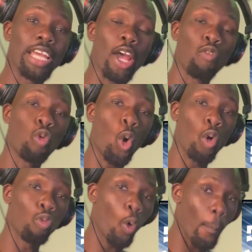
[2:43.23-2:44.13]
for
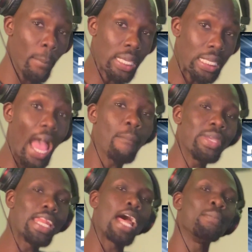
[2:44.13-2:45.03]
for me. I
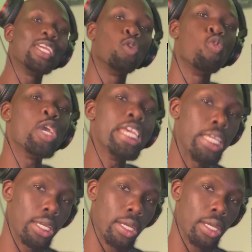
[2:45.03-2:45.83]
mean, I mean we.